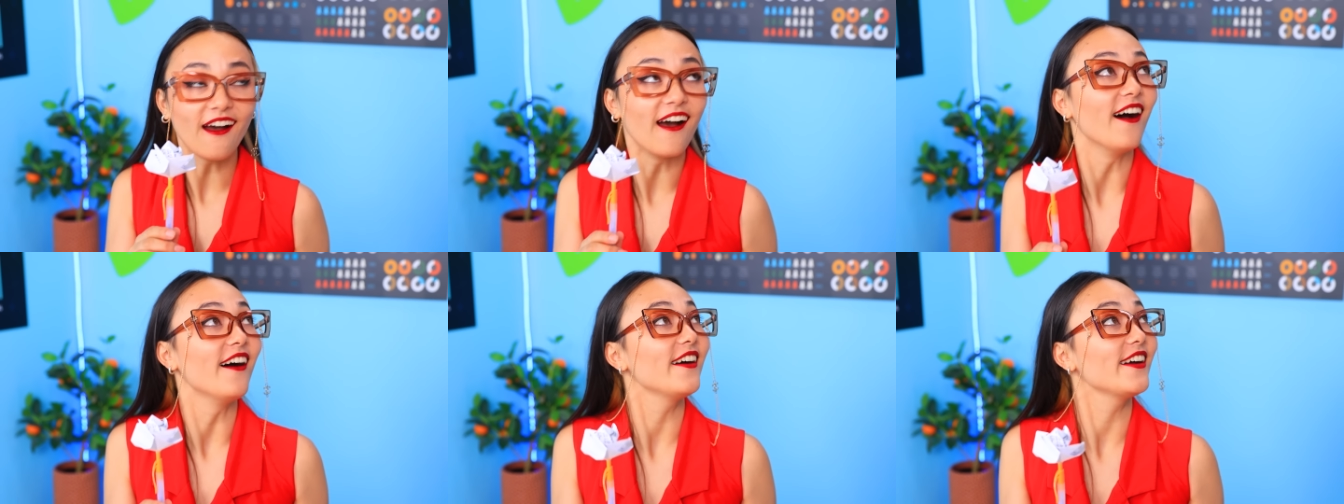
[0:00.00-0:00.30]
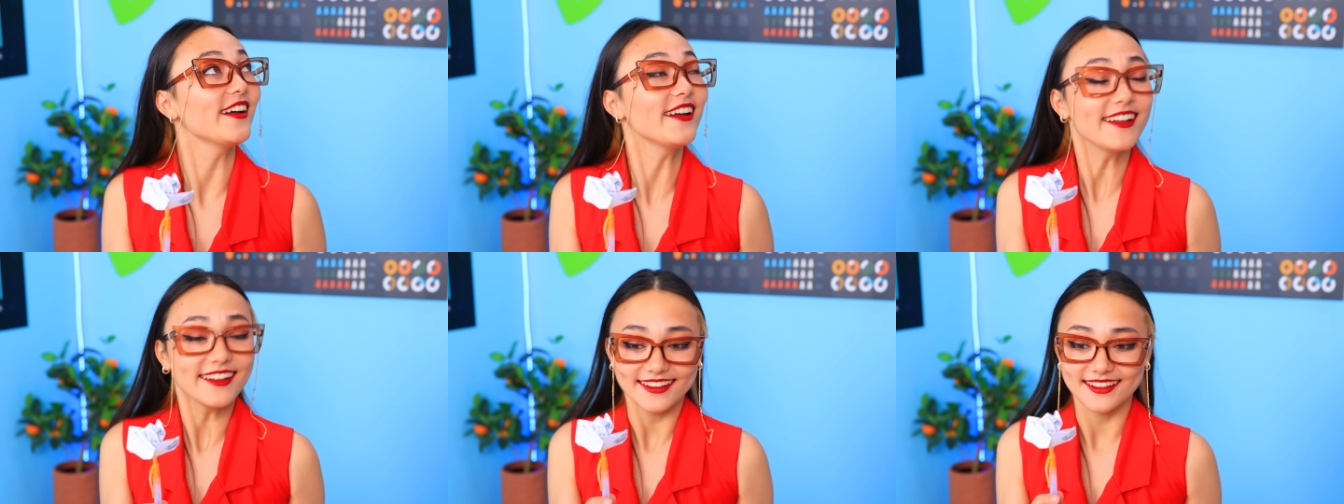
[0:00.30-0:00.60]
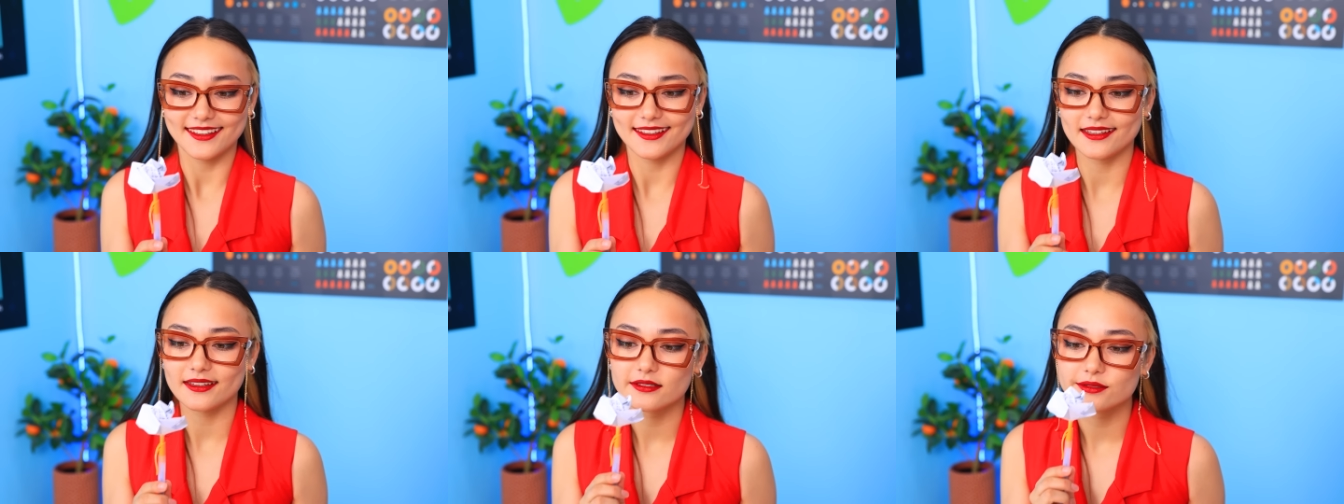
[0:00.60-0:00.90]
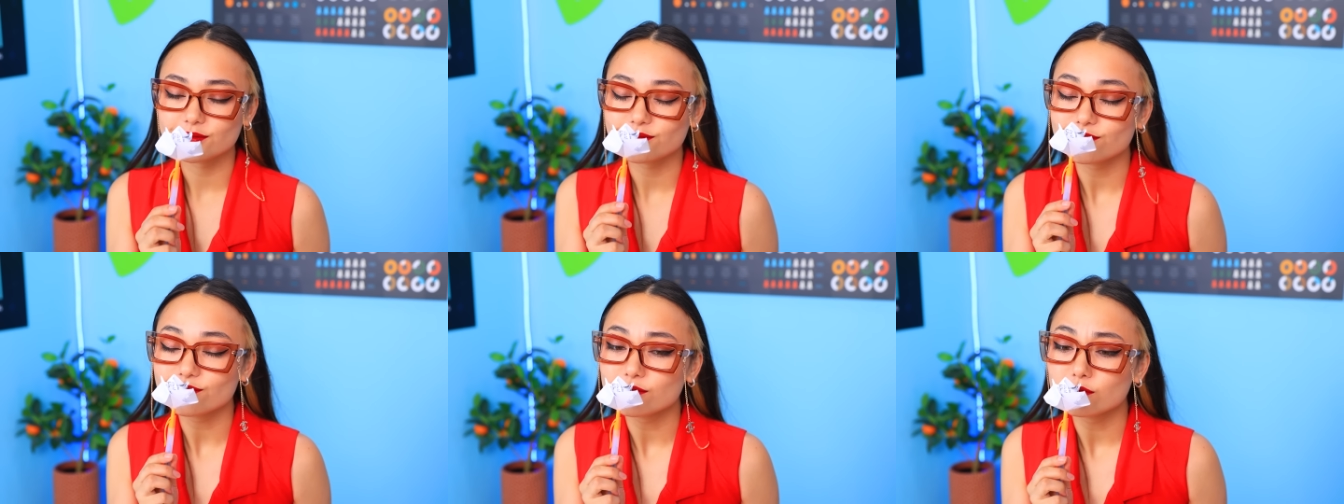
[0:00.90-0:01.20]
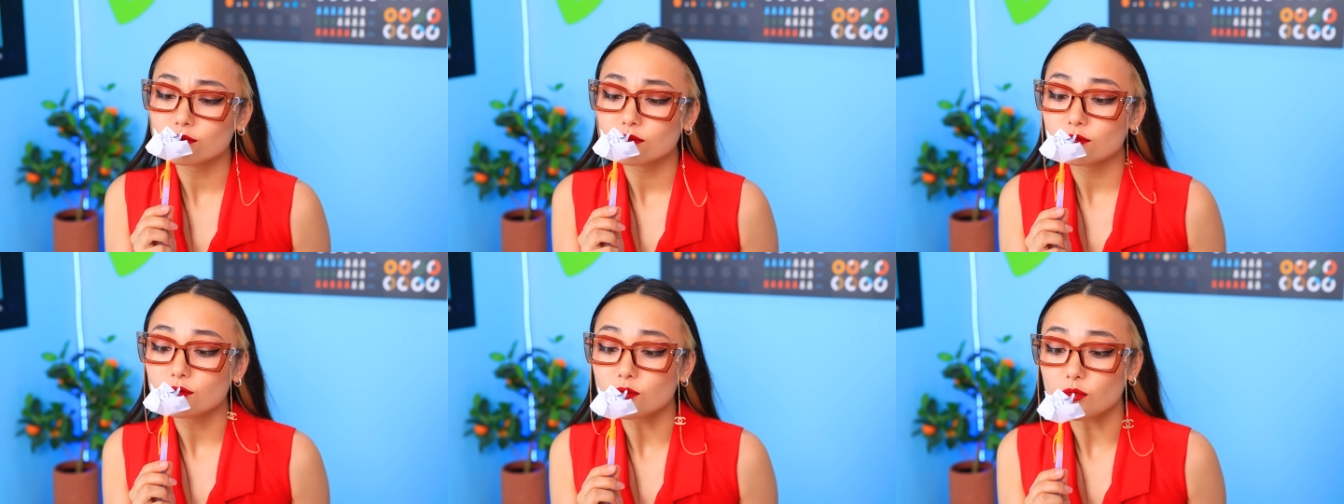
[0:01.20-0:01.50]
the rose didn't
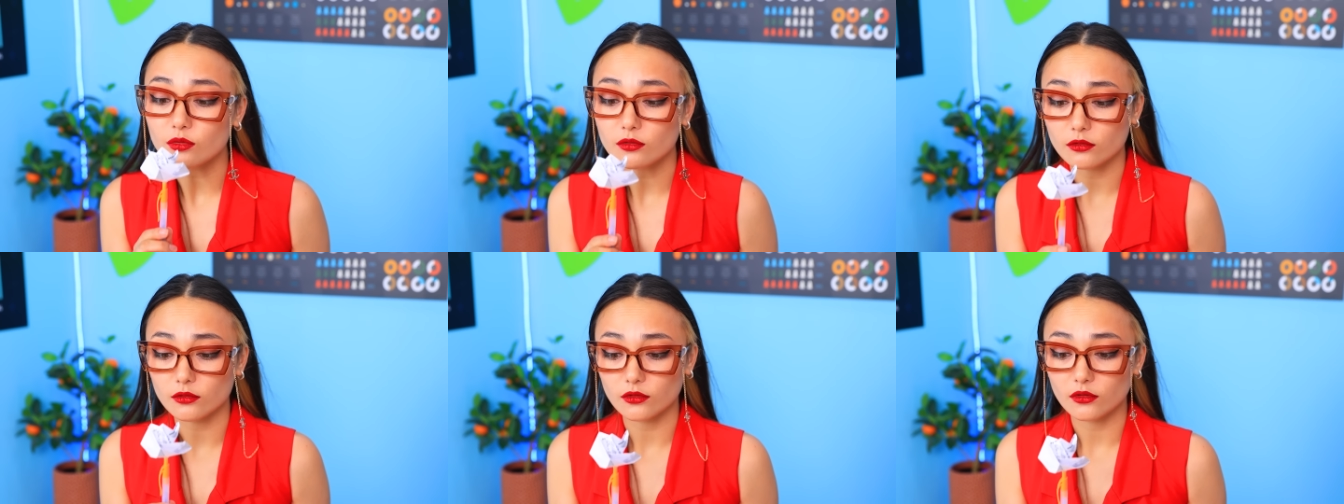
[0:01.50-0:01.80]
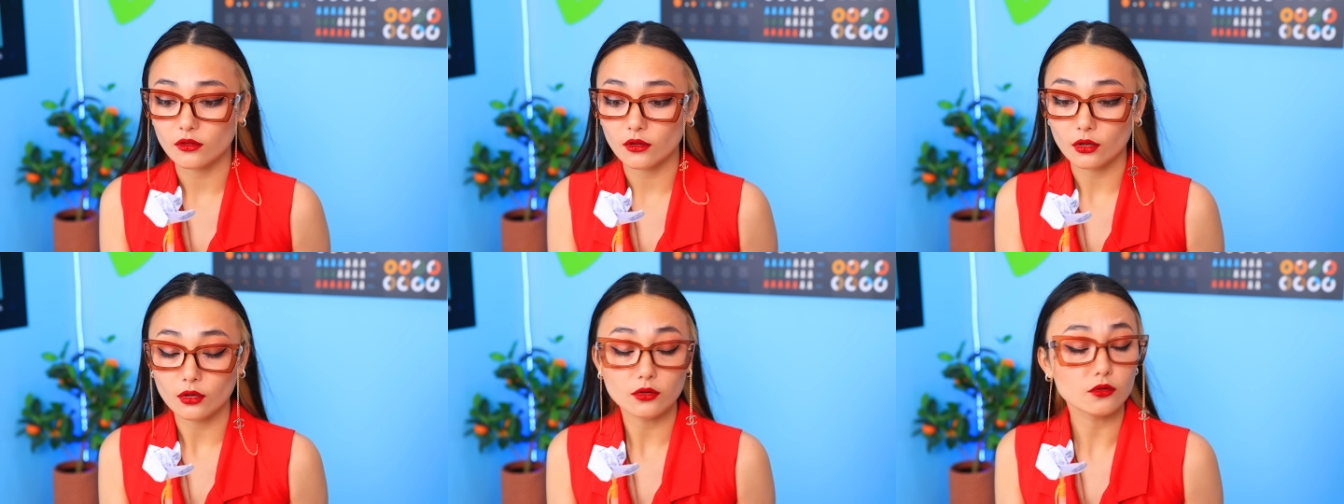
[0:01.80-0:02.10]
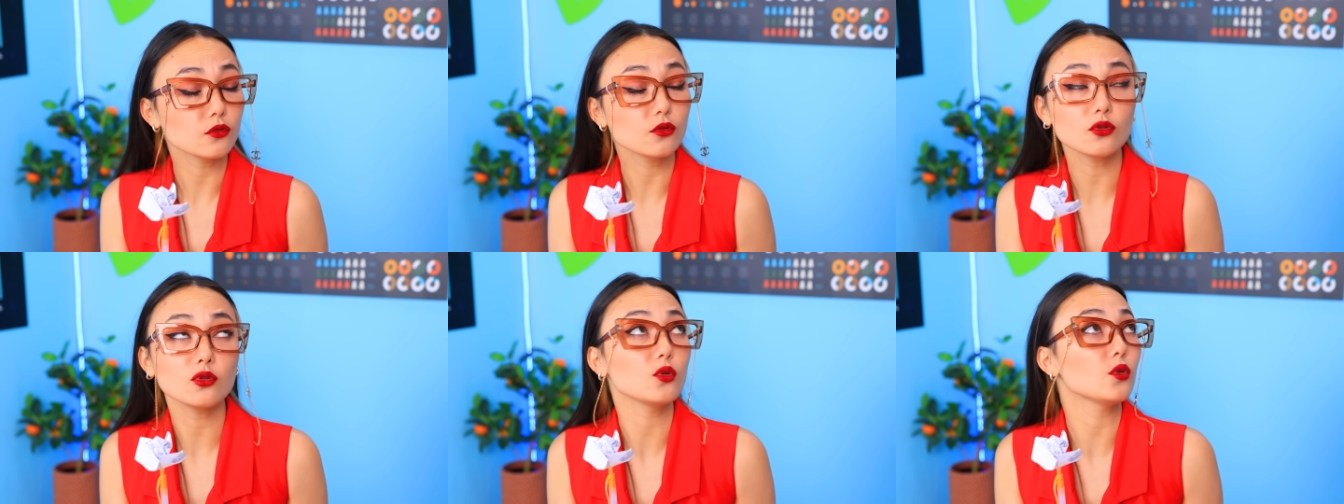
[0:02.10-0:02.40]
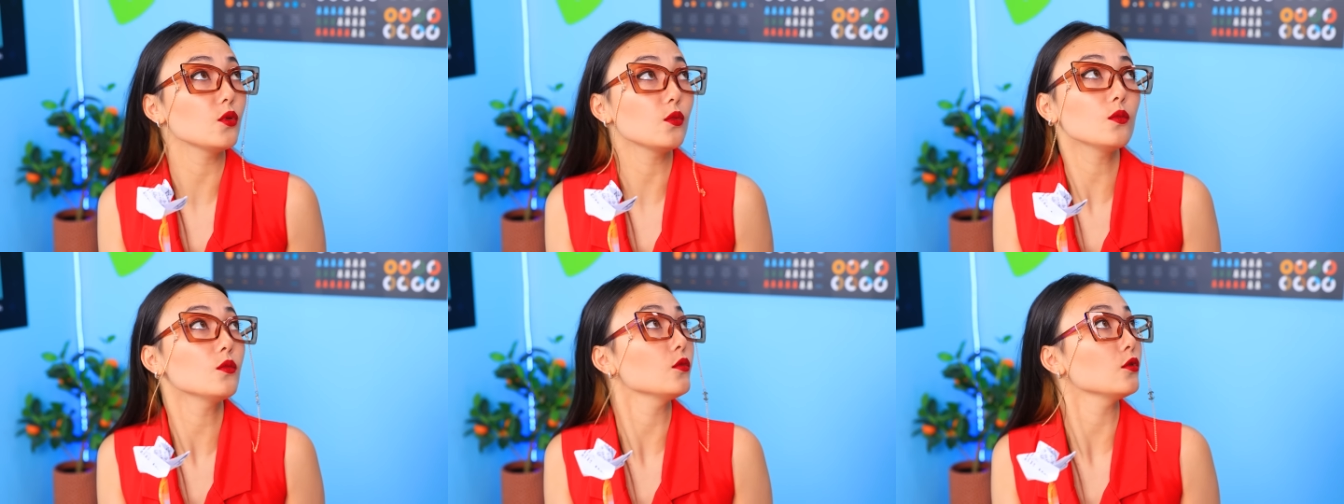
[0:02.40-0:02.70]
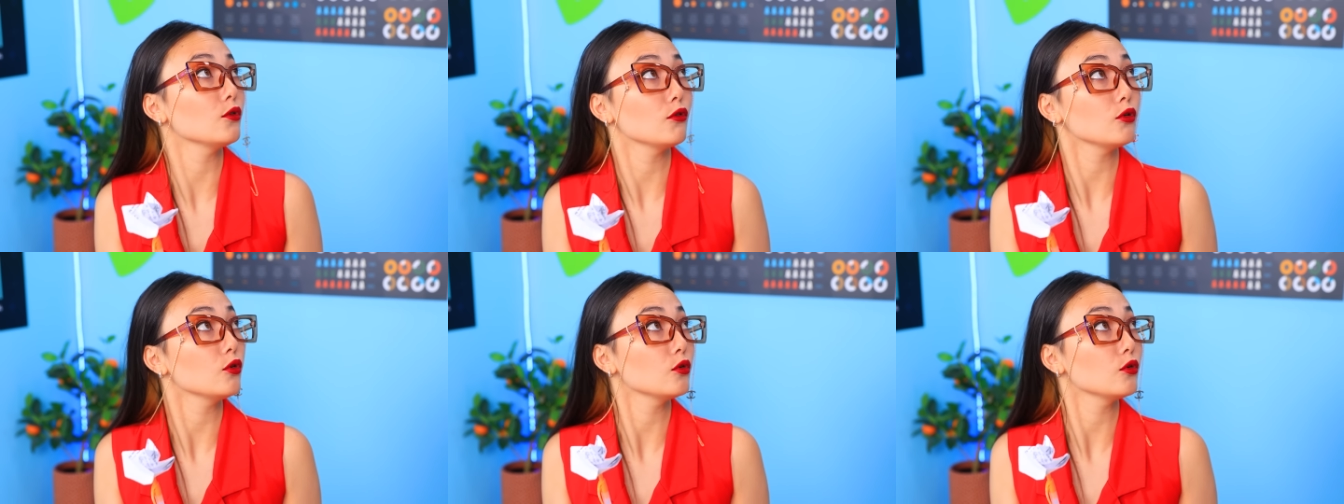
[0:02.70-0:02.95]
smell like anything. So I